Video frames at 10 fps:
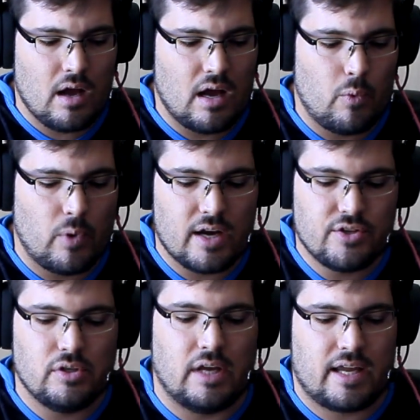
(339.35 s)
What I
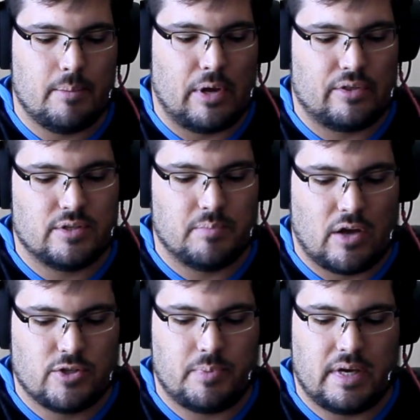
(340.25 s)
do like about this
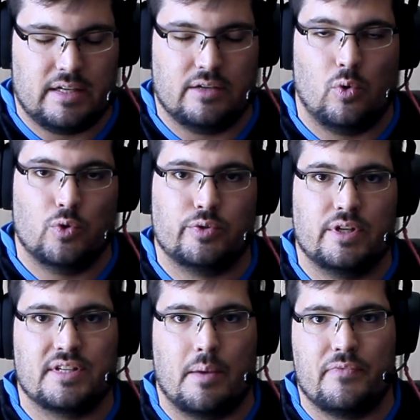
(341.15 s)
mouse pad, and also
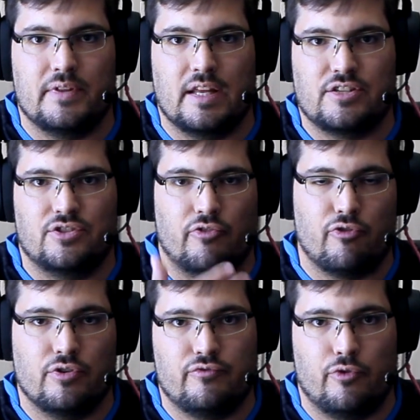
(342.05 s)
it's something that's
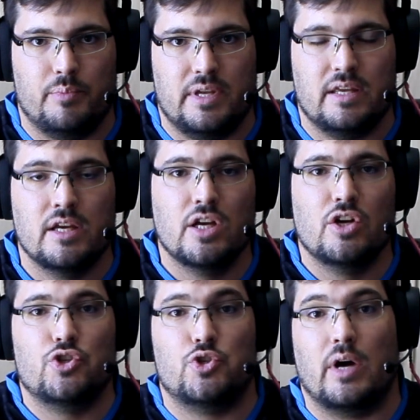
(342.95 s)
different for me
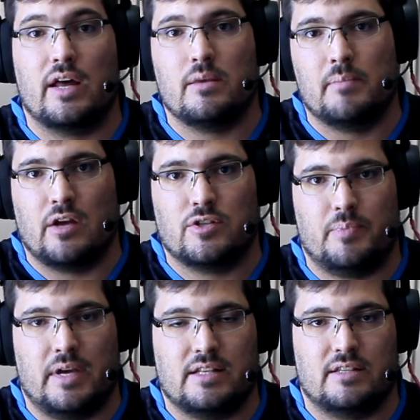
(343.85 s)
to other mouse
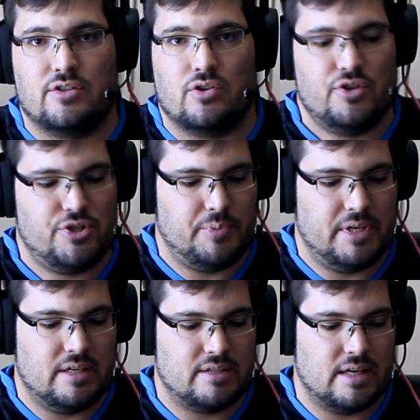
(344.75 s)
pads that's
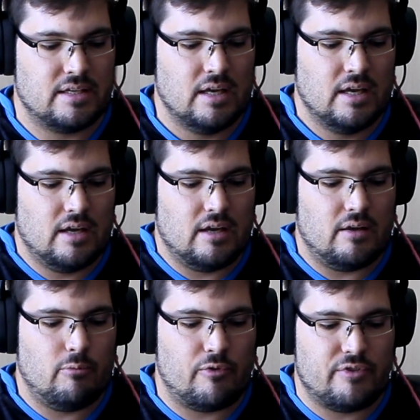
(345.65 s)
RGB, is that
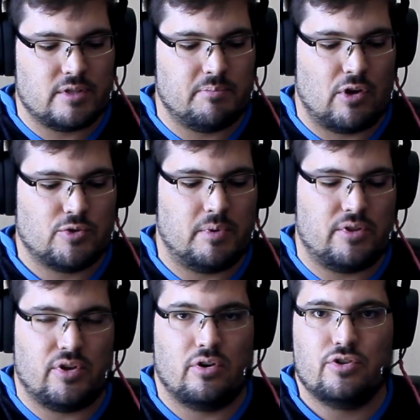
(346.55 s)
with this mouse
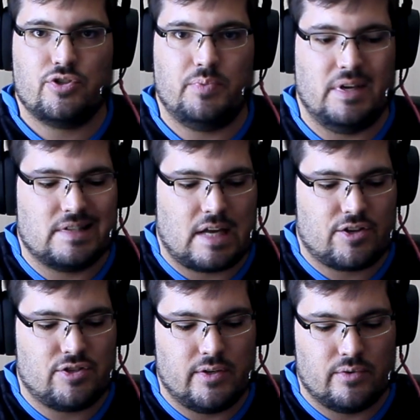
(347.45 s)
pad, the RGB is
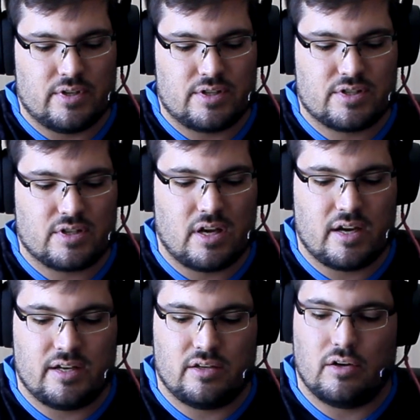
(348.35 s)
actually on the
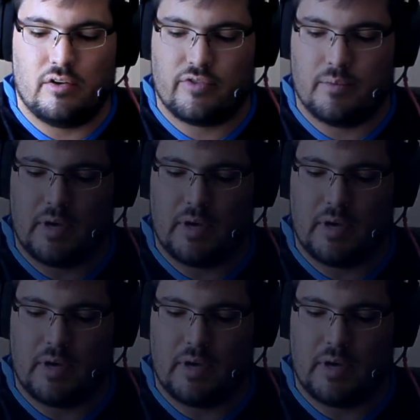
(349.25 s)
side of the